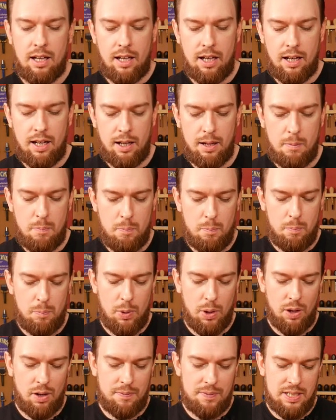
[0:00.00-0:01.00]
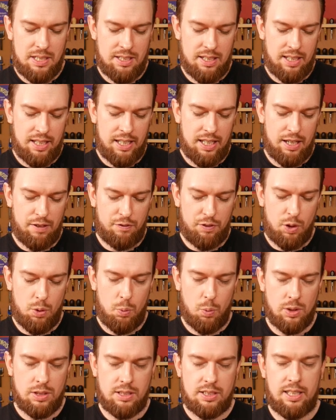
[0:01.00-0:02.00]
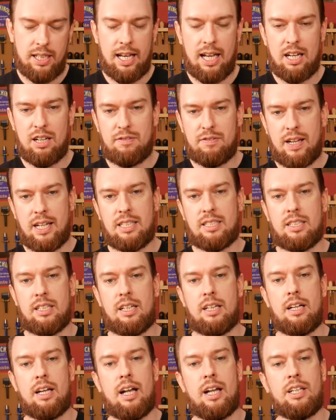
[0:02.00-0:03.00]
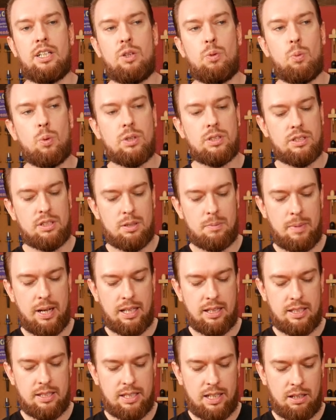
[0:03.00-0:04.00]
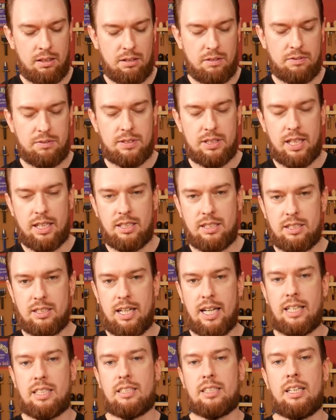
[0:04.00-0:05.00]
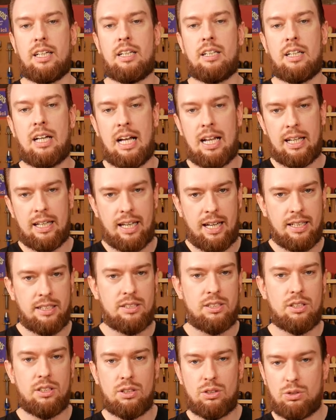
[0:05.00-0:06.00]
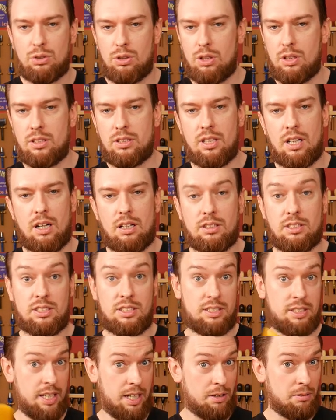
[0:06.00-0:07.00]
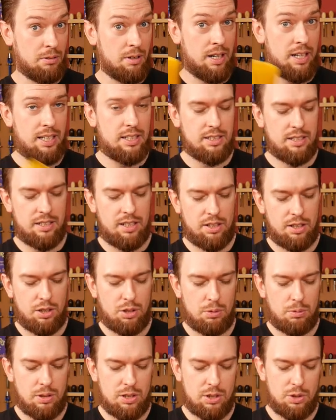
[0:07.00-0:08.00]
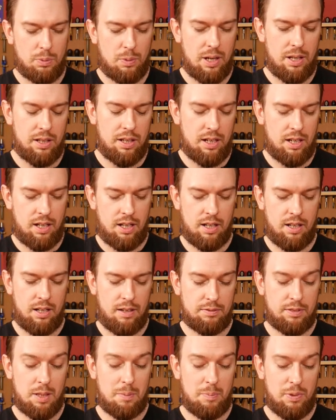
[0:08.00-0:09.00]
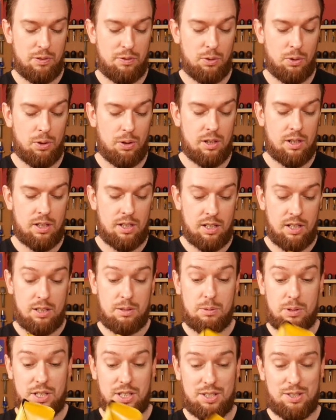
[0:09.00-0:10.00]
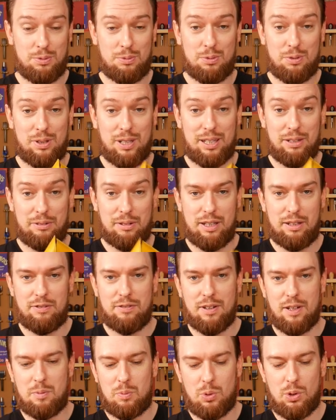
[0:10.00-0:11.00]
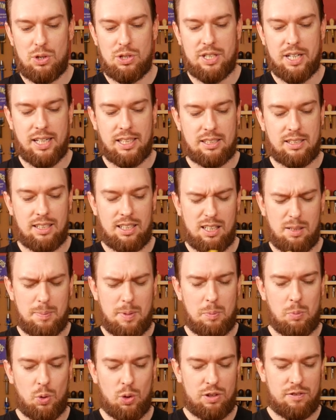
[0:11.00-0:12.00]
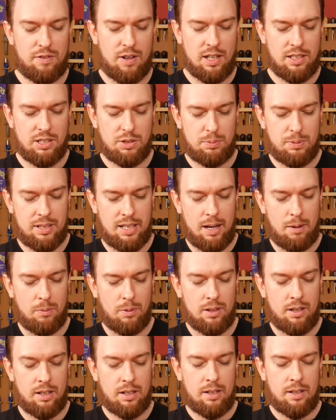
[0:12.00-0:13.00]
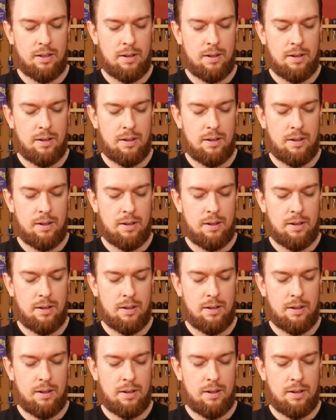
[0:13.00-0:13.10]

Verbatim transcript: Um, but obviously, if you want to elevate it and you want to make this out of, say, snakeskin, alligator, crocodile, stingray is another good one as well that uh, I've done before, which is a really, really fun project, a little bit more advanced with that one.